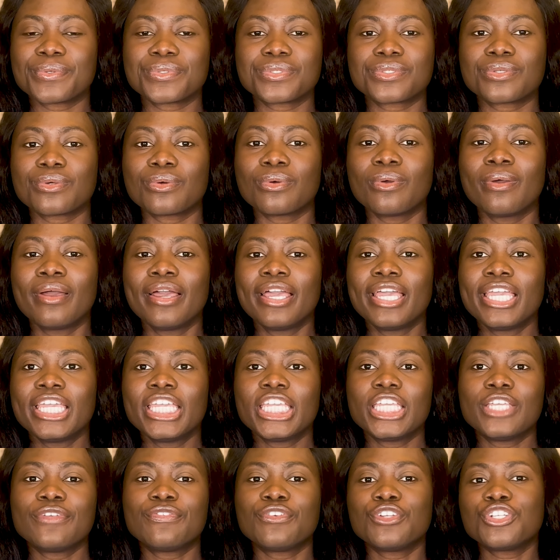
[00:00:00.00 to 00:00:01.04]
So
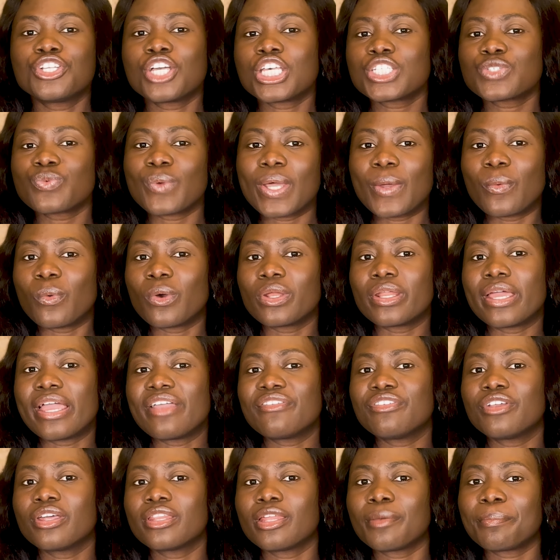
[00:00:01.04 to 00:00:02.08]
if you just write what
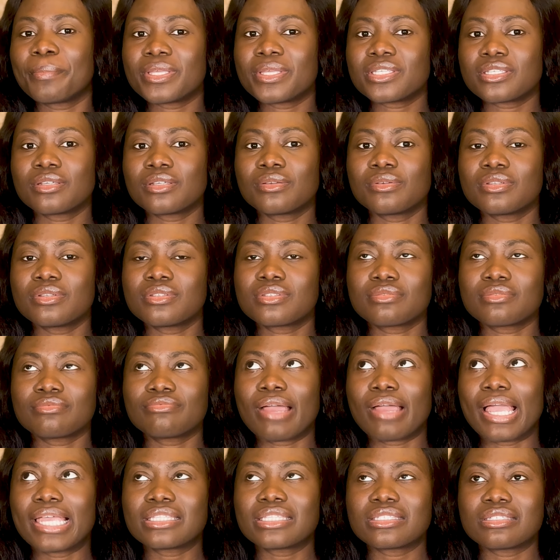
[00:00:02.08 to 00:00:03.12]
every other person is
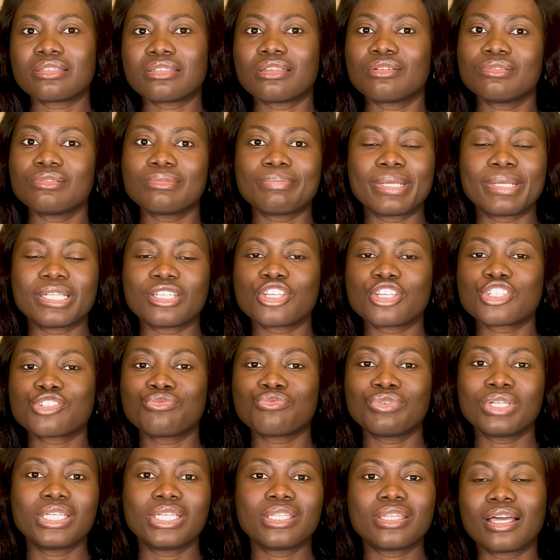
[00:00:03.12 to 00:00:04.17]
writing, they might just
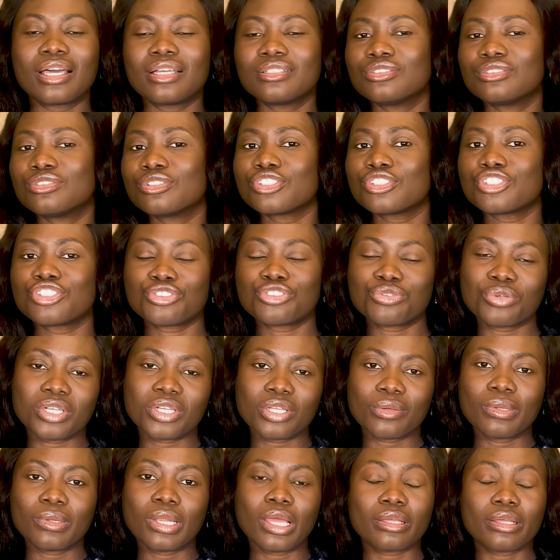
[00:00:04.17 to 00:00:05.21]
read it and just straight they
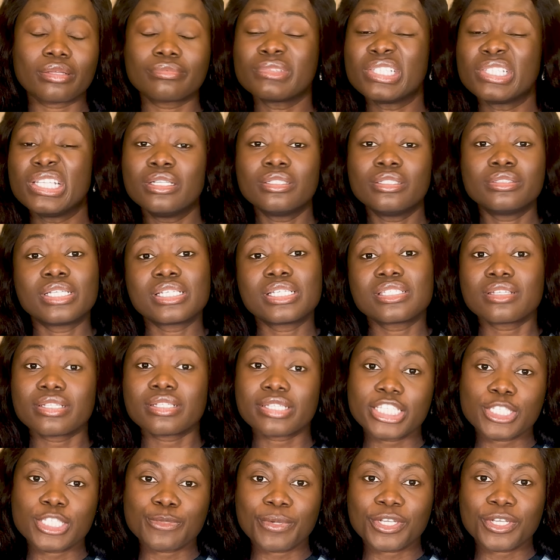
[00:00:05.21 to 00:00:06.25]
will like, there's
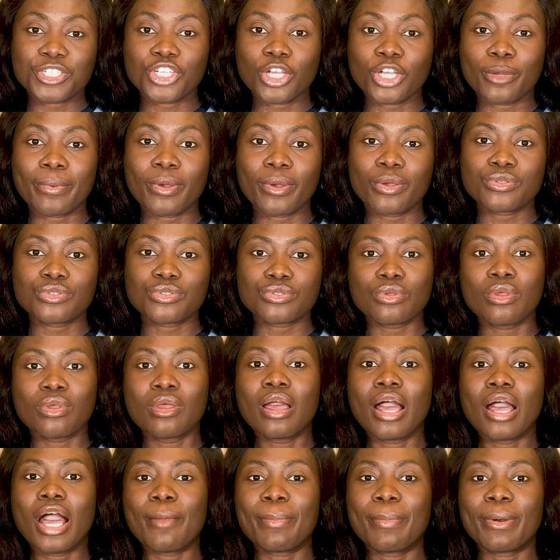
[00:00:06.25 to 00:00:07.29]
nothing special about you,
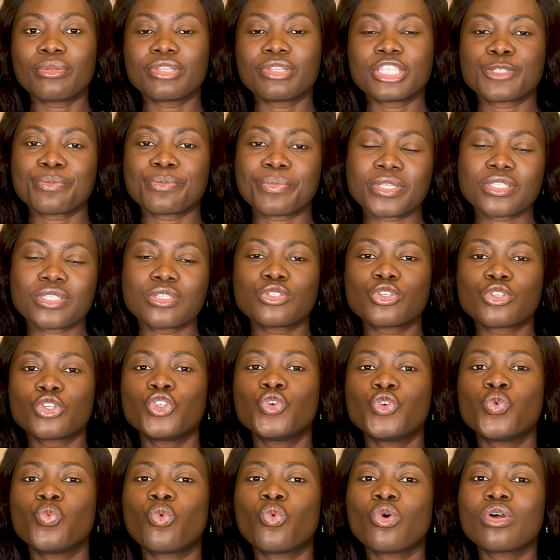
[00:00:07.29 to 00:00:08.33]
about this person. So
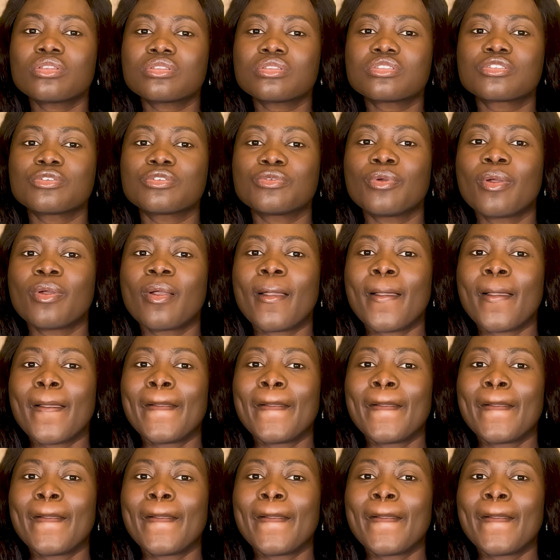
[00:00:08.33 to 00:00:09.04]
you want to